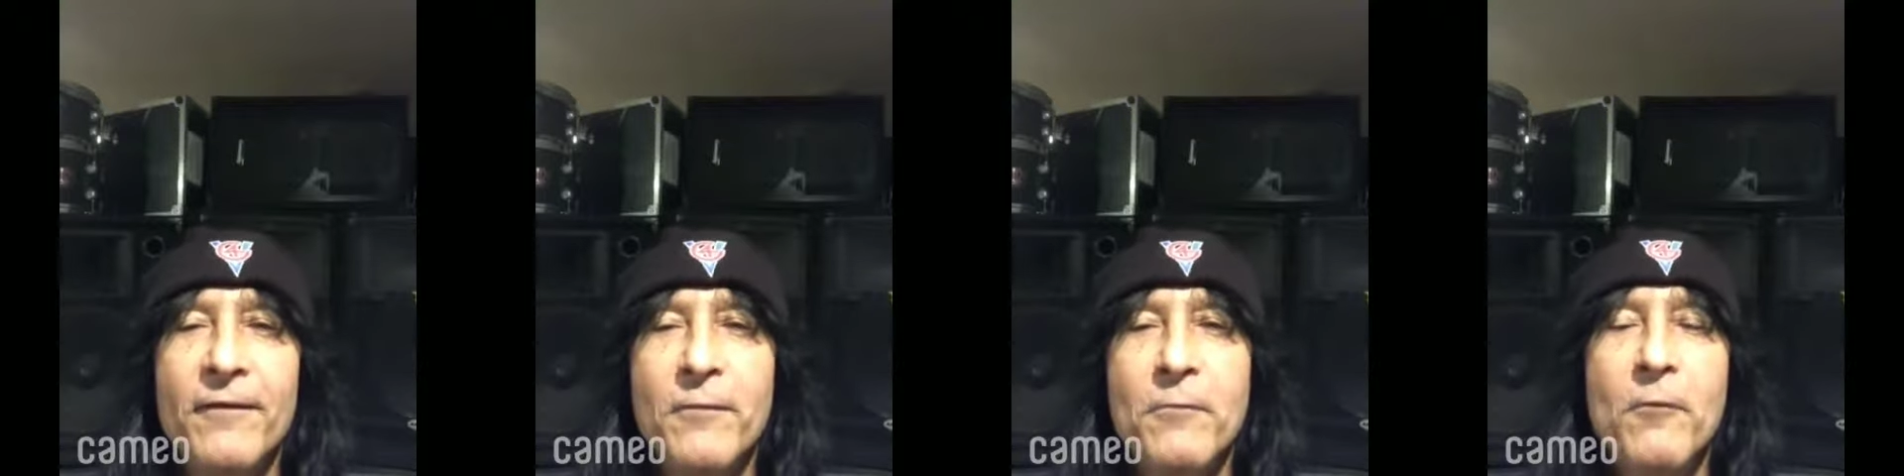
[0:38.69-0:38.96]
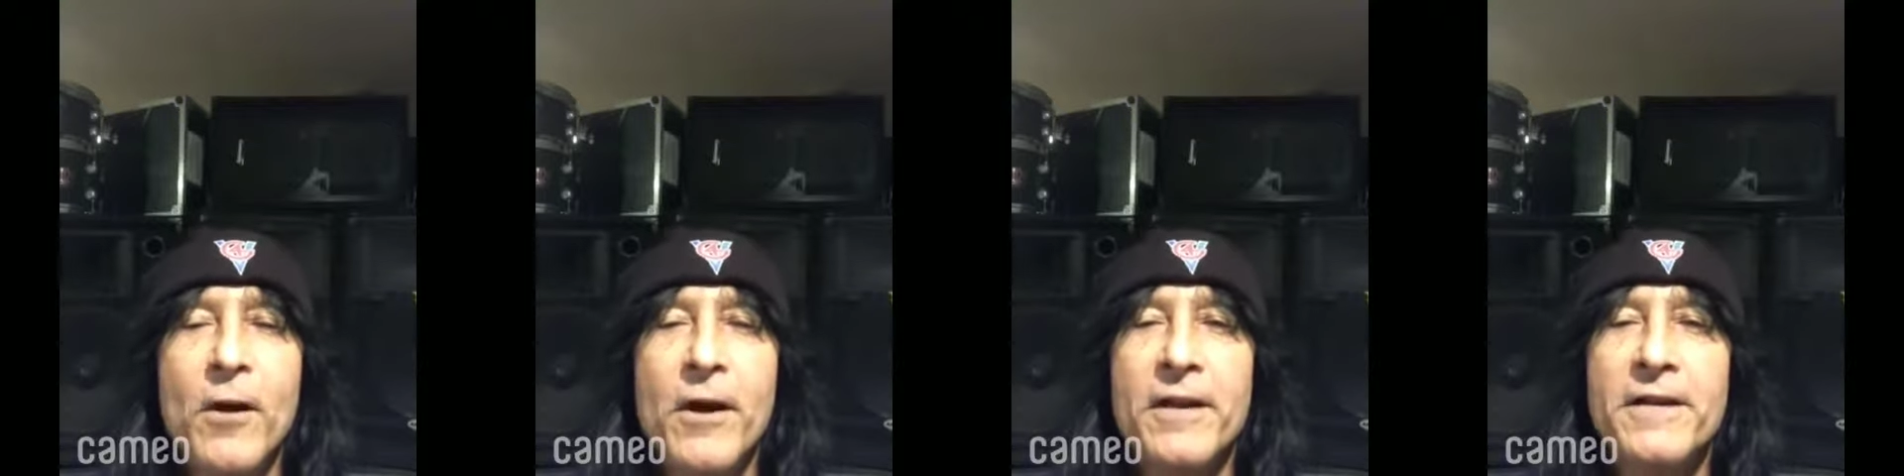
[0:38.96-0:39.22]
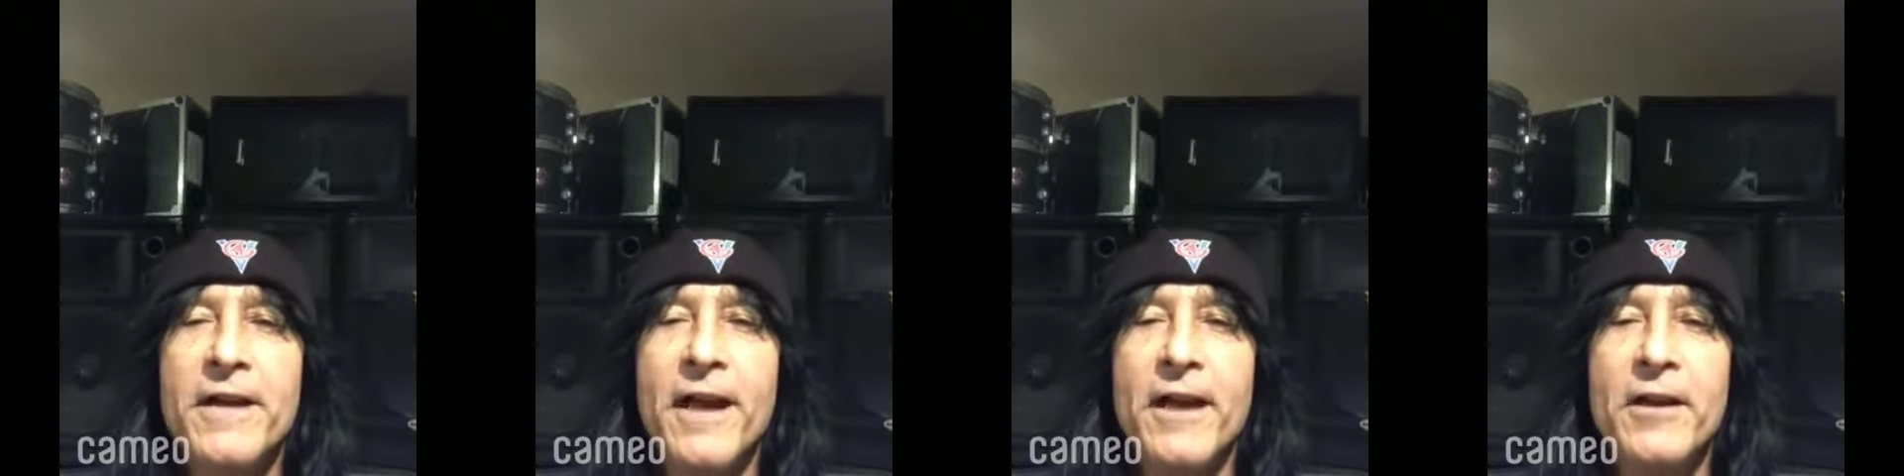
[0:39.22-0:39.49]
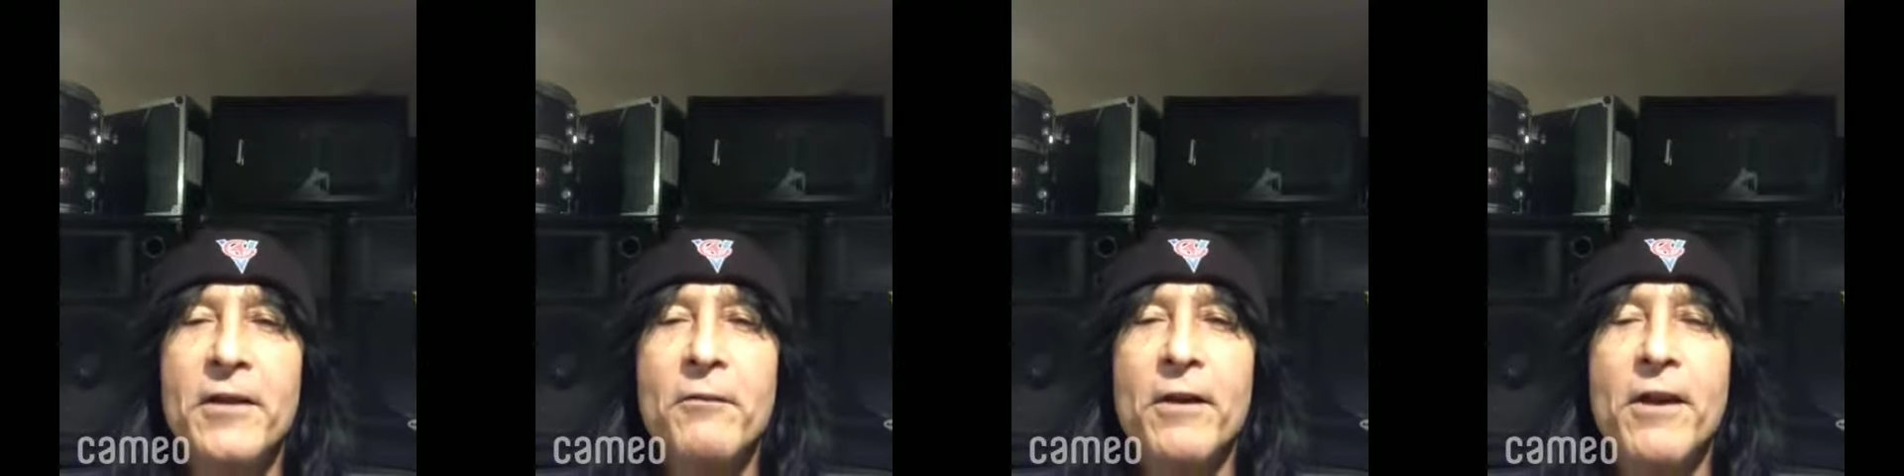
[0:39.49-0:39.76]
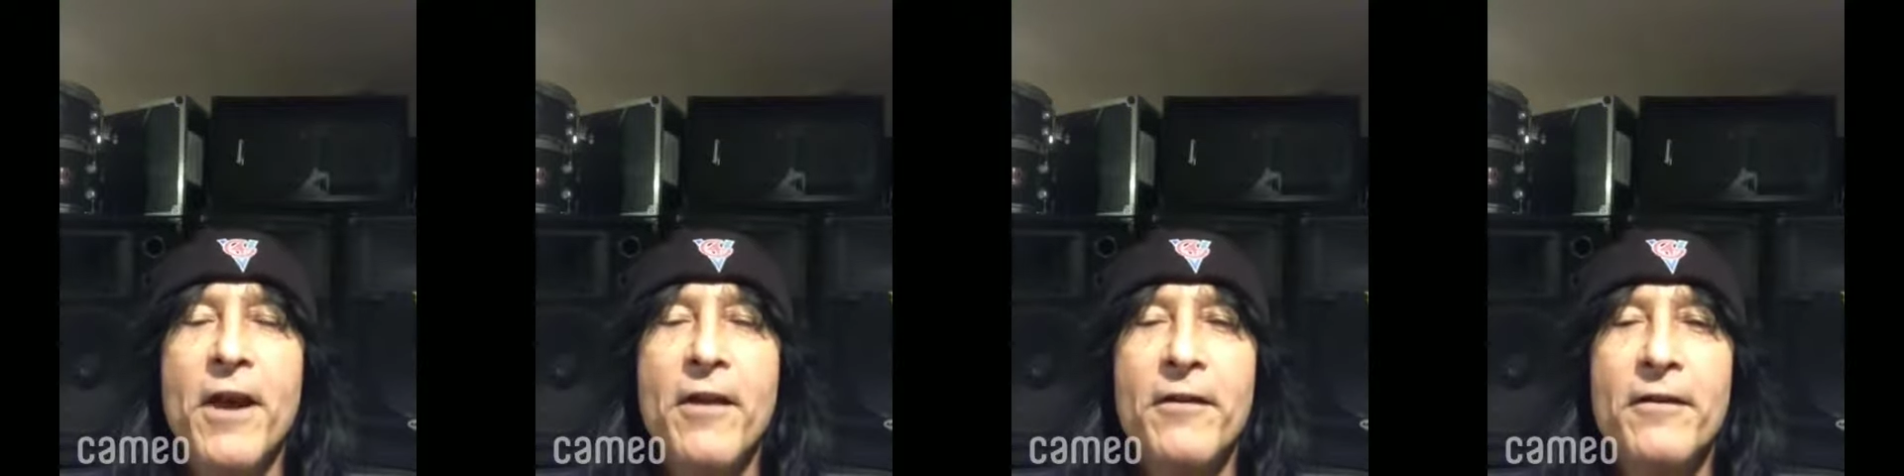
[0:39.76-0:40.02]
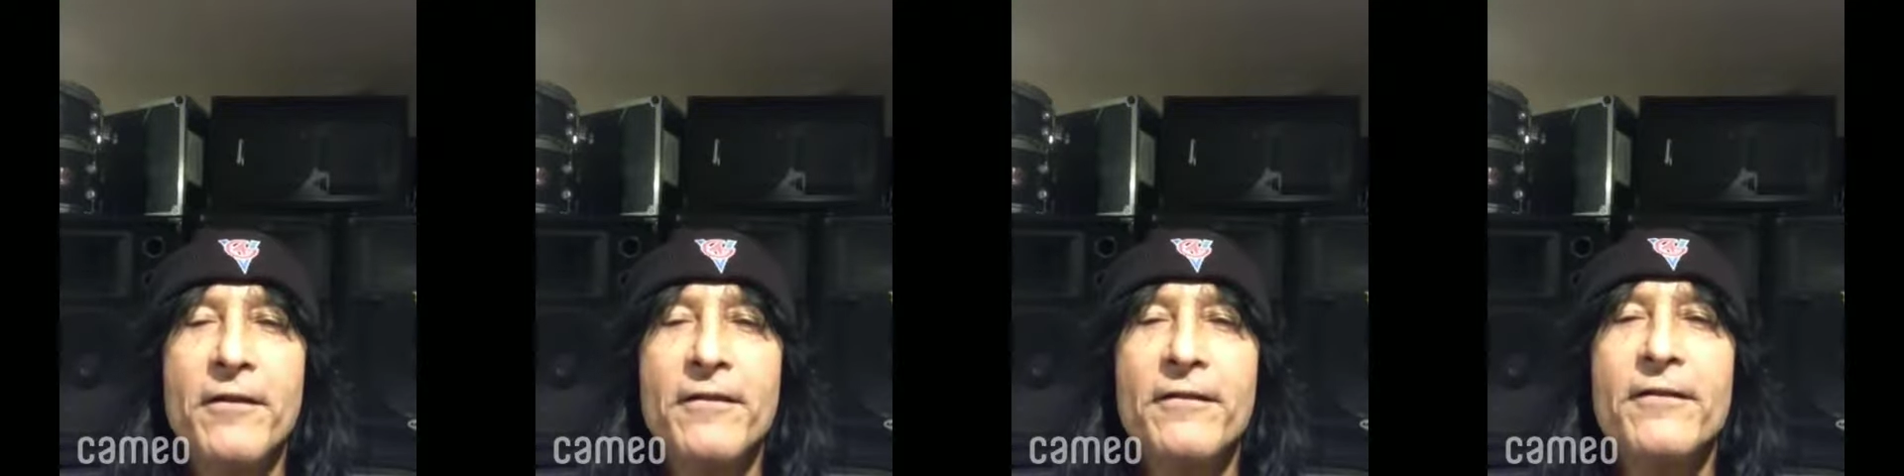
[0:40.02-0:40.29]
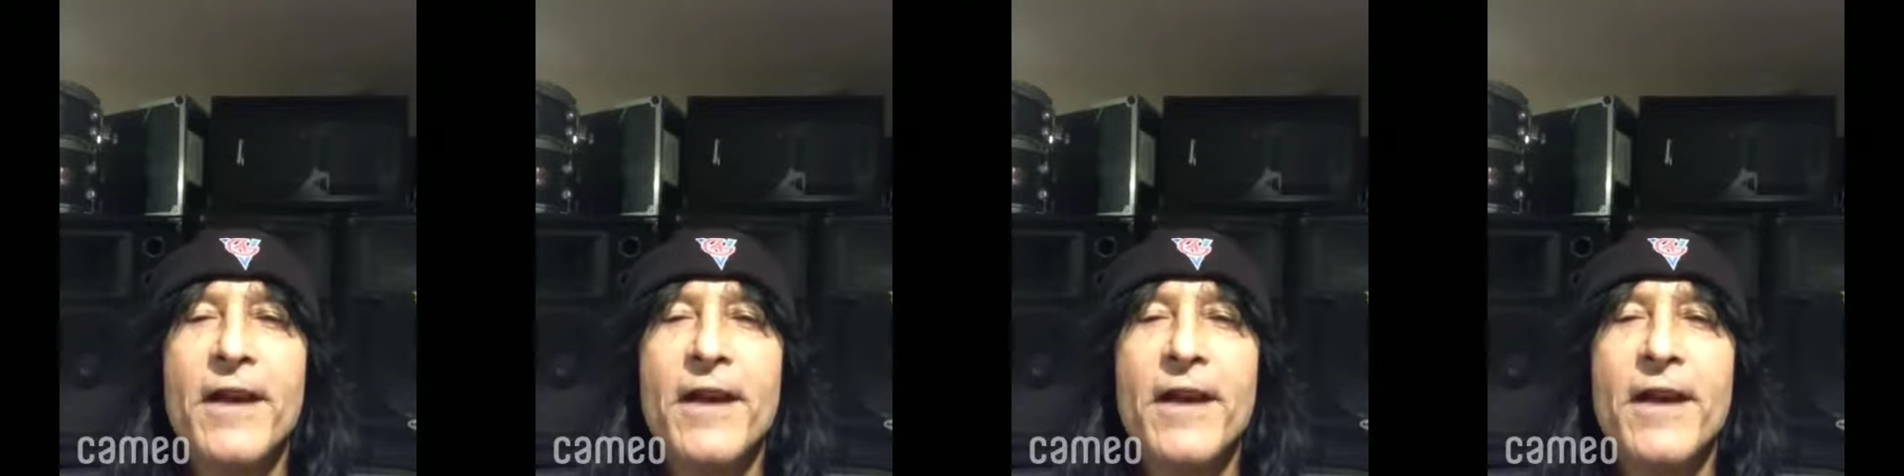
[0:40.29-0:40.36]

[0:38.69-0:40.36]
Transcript: from one Italian to another,